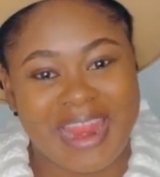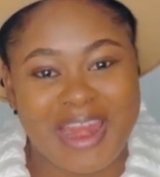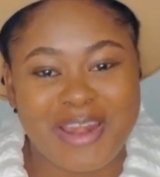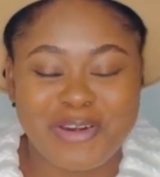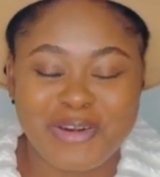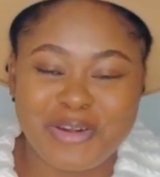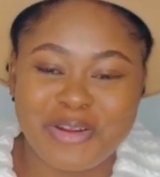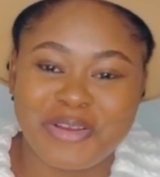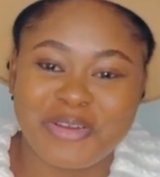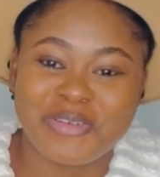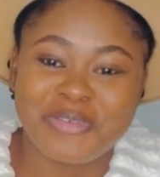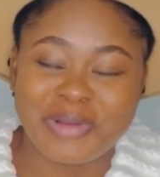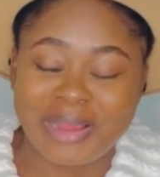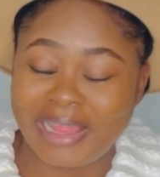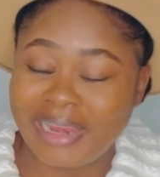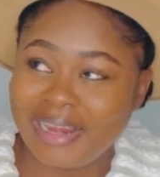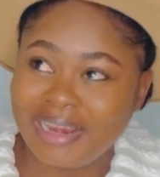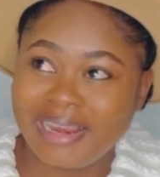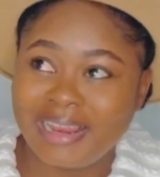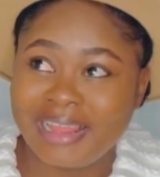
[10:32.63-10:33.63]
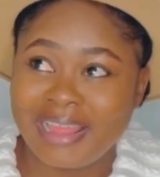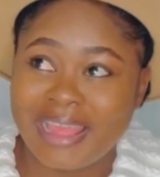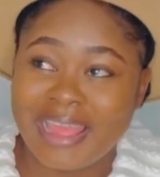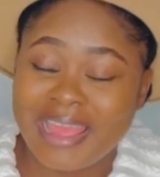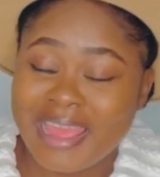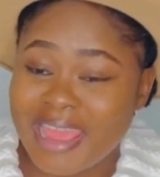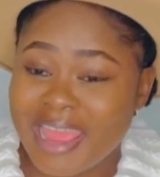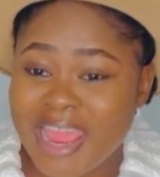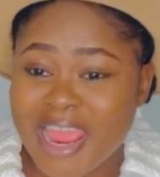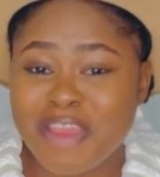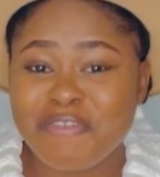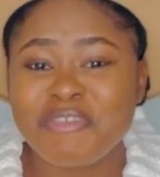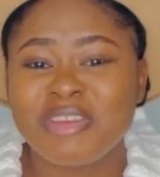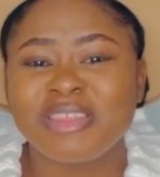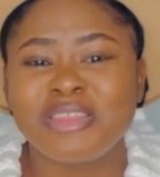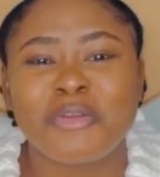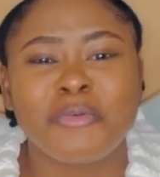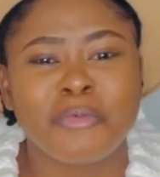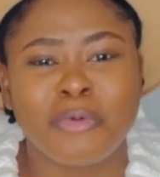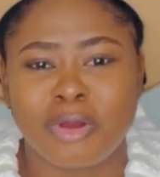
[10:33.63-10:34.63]
I don't know. Well,
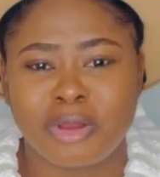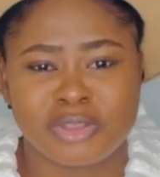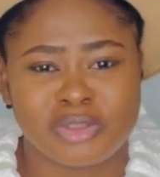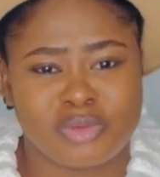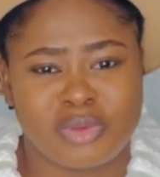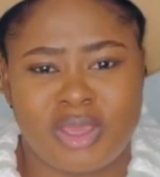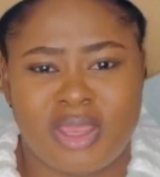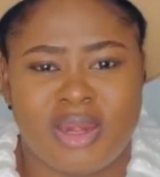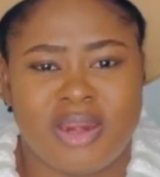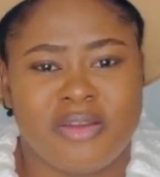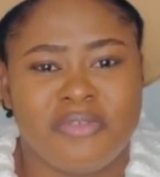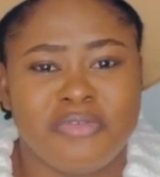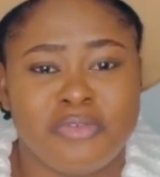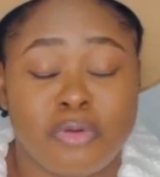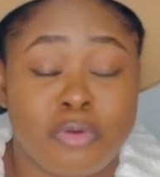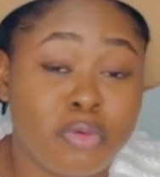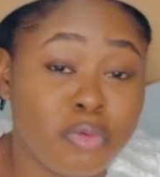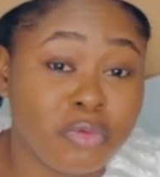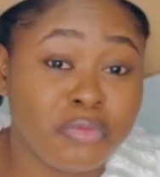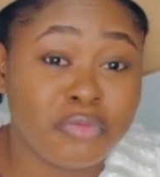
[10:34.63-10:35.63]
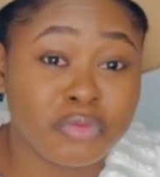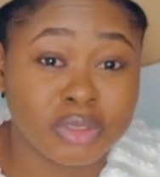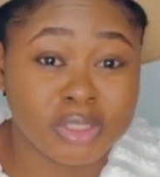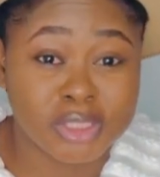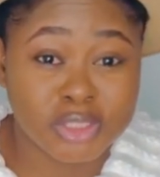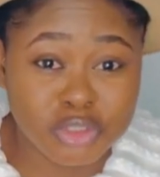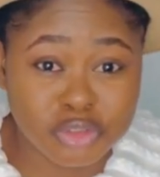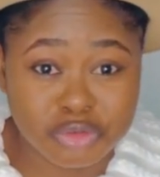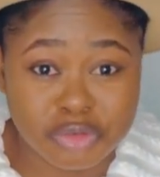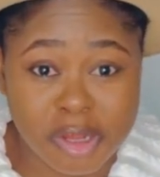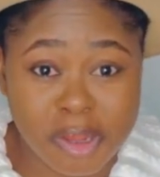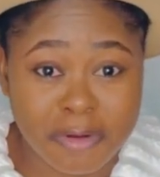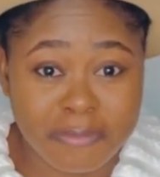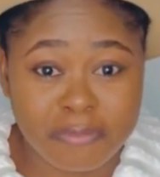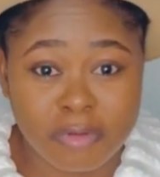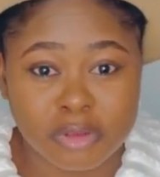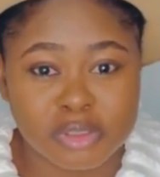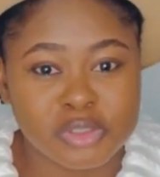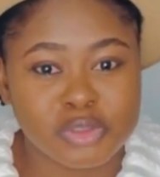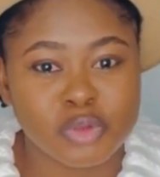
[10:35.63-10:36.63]
everything works together for good for the children of
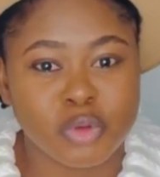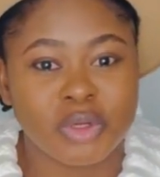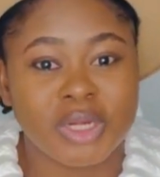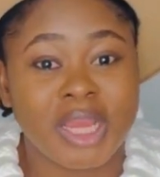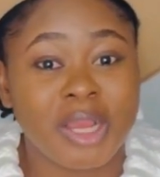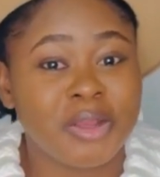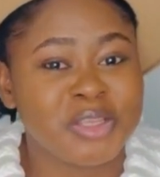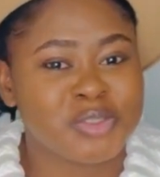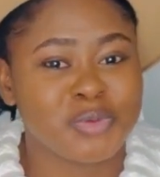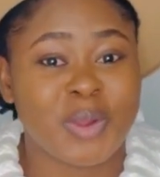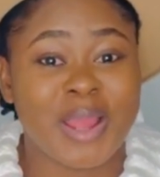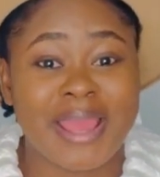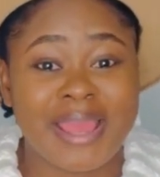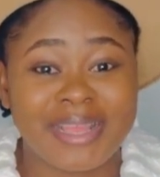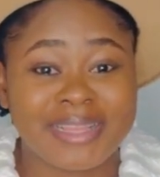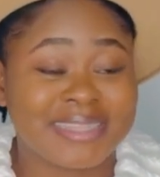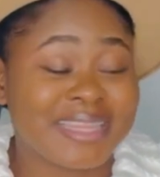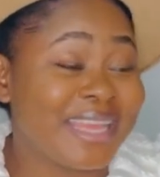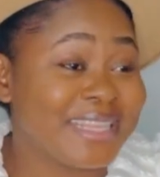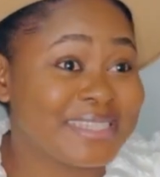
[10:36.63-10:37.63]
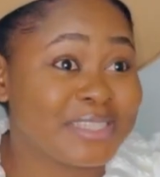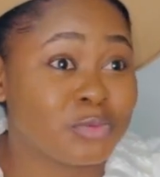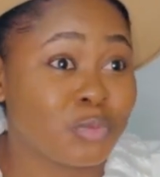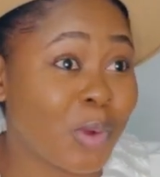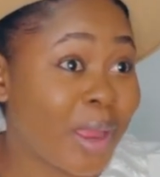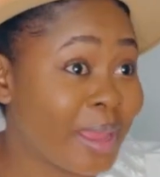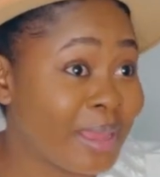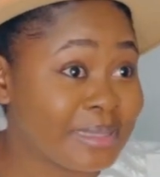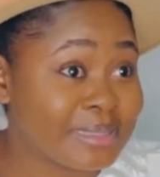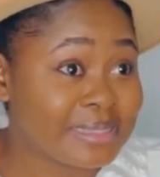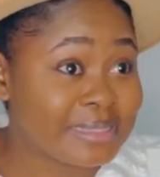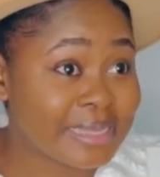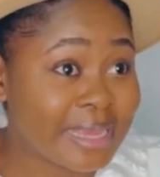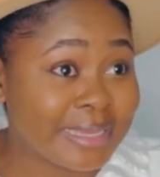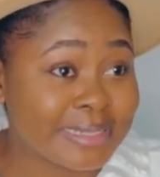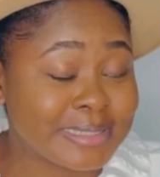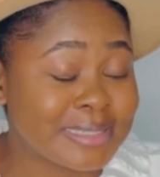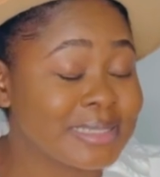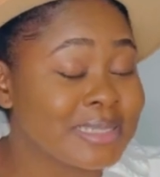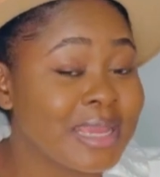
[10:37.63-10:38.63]
God. So that was why, that's why I
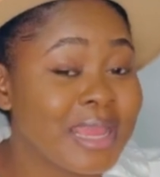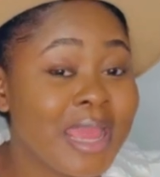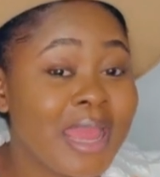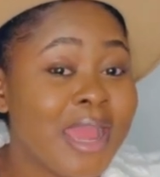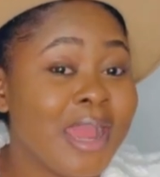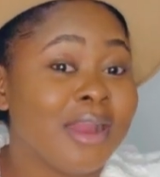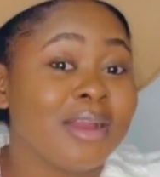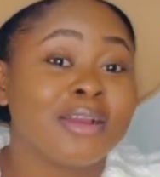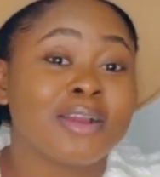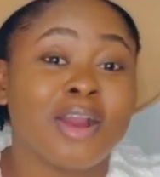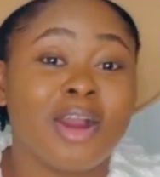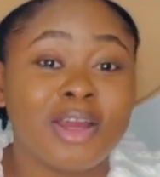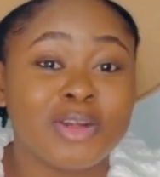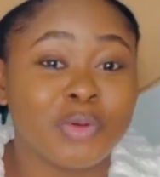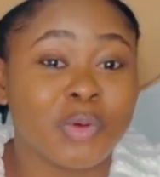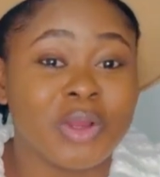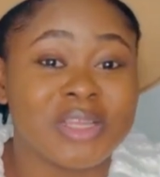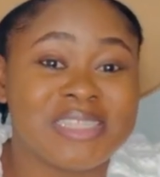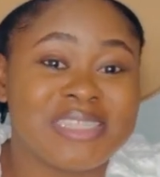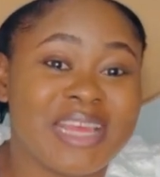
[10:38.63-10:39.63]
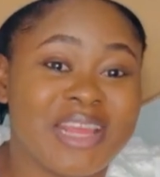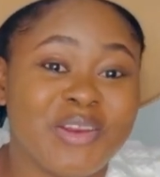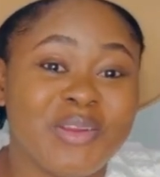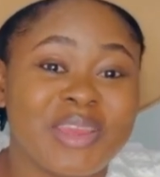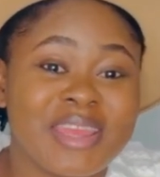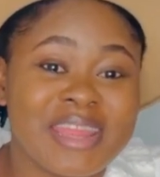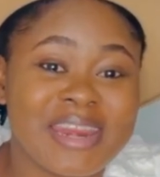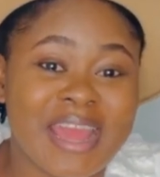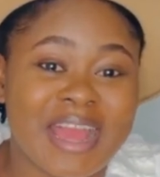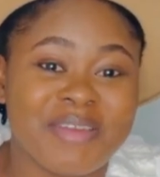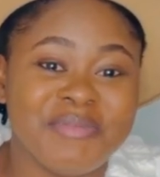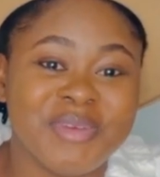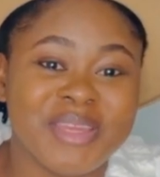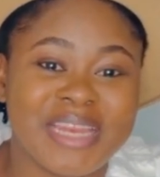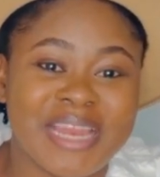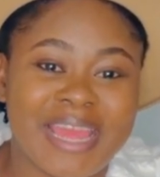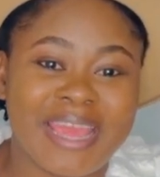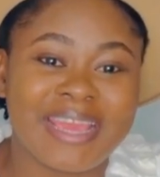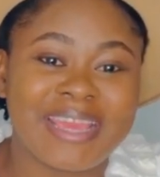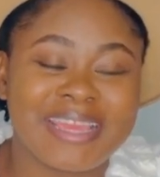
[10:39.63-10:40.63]
said God was there looking at me
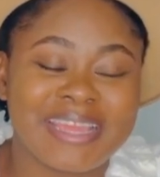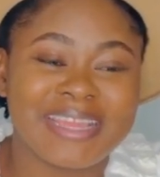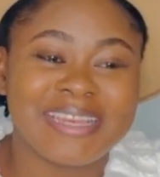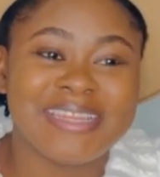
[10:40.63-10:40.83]
like,